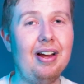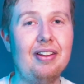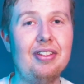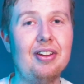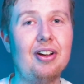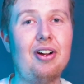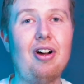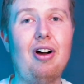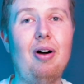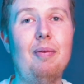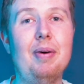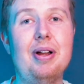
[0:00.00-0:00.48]
out in
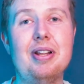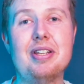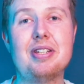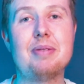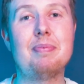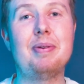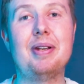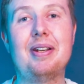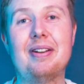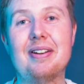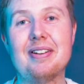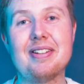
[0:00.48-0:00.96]
the
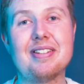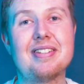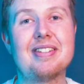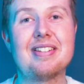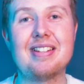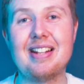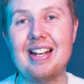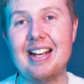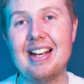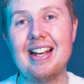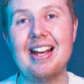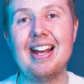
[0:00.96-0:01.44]
comments,
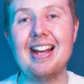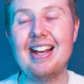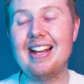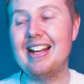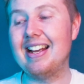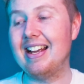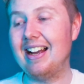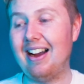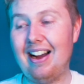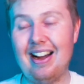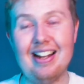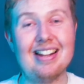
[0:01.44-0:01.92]
because it,
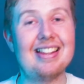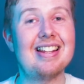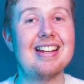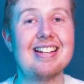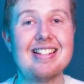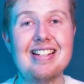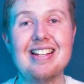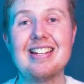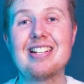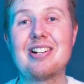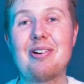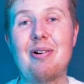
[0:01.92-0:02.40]
it, I,
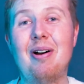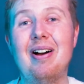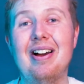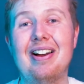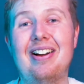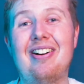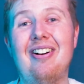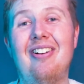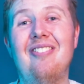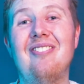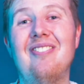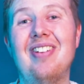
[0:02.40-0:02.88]
this is
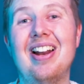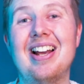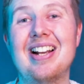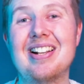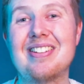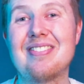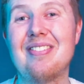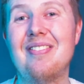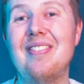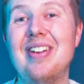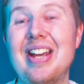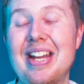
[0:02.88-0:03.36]
quite
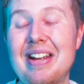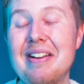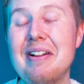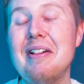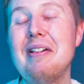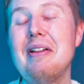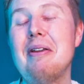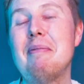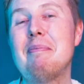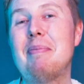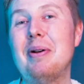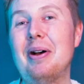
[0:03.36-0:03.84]
complex for me.
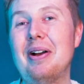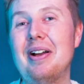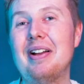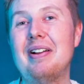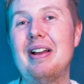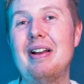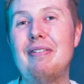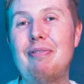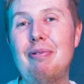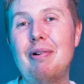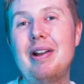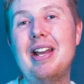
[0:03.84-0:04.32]
But
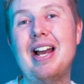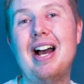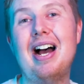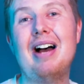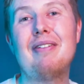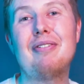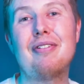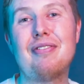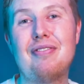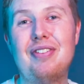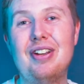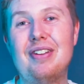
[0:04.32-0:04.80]
if we
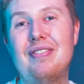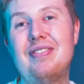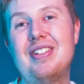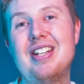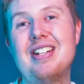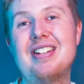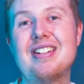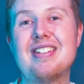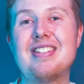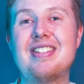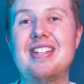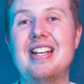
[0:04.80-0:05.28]
have a
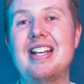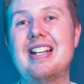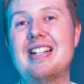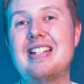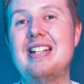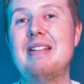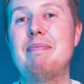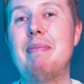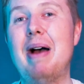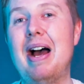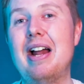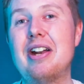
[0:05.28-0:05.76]
fifty to
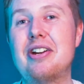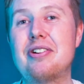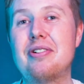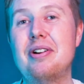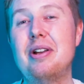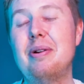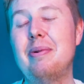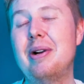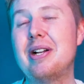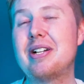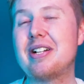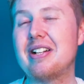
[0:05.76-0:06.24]
sixty
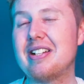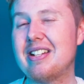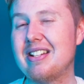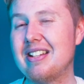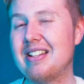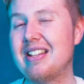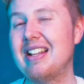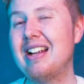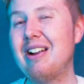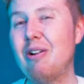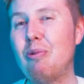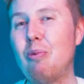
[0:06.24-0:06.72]
battery, which is
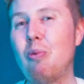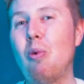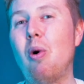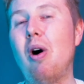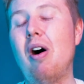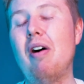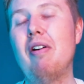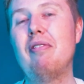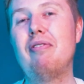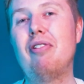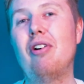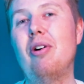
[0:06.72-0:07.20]
I think
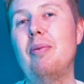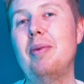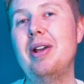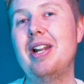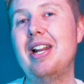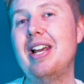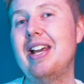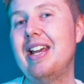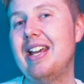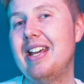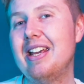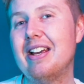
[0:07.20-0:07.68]
what
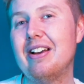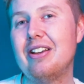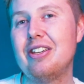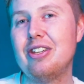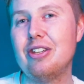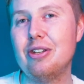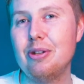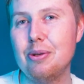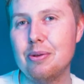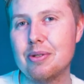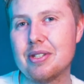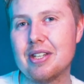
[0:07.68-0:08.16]
Formula E are
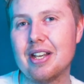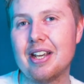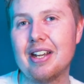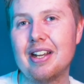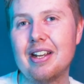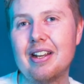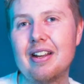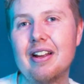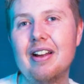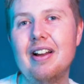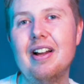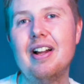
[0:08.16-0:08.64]

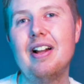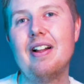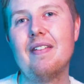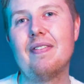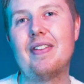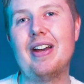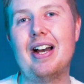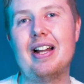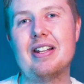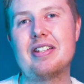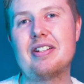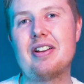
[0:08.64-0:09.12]
using,
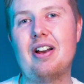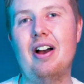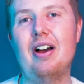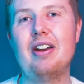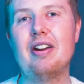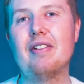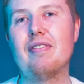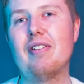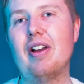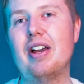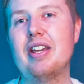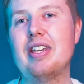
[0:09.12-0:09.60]
that's
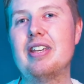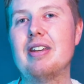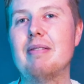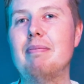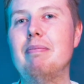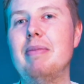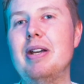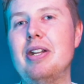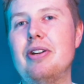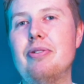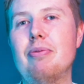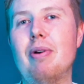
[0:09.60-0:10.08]
kind of like
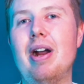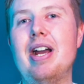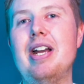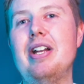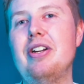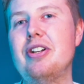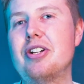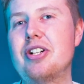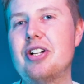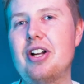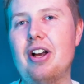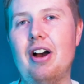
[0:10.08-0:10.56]
your
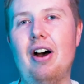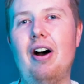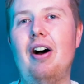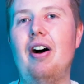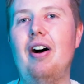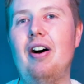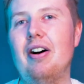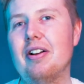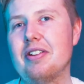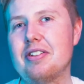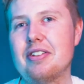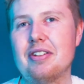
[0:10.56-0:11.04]
mid-range
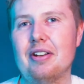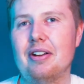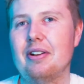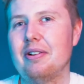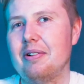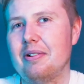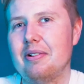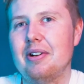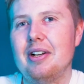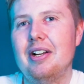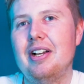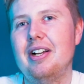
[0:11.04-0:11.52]
car.
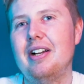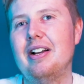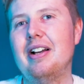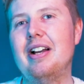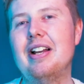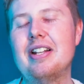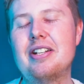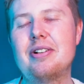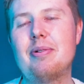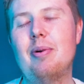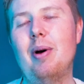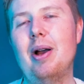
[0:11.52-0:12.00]
So
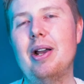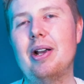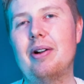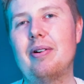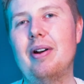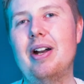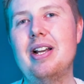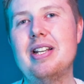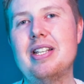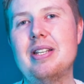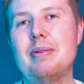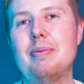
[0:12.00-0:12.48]
it's quite
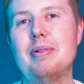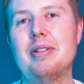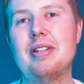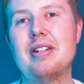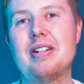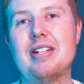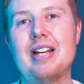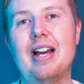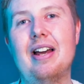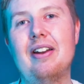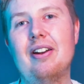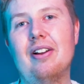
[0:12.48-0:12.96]
crazy with
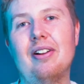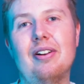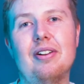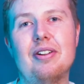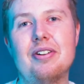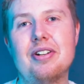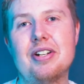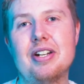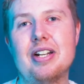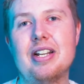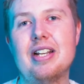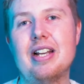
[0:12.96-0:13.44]
the
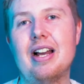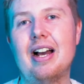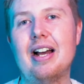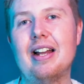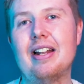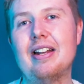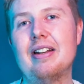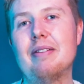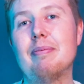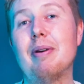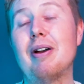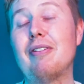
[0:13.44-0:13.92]
technology.
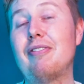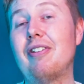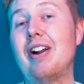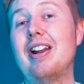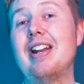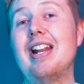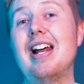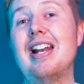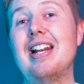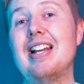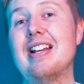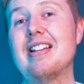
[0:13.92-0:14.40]
And my
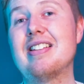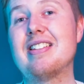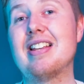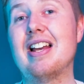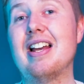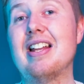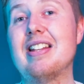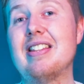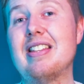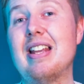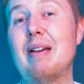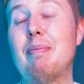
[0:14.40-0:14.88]
friend Elliot
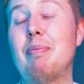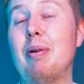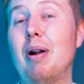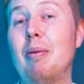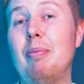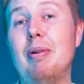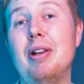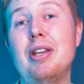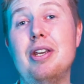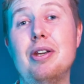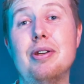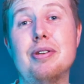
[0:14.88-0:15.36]
said they're
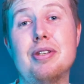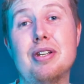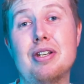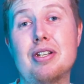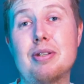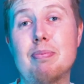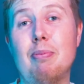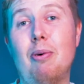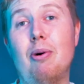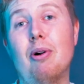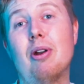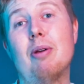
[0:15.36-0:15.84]
probably using
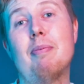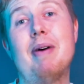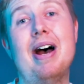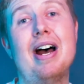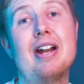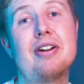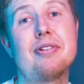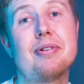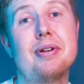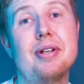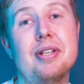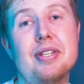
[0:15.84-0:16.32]
smaller
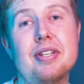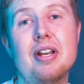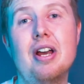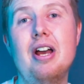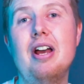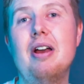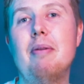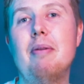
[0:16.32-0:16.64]
batteries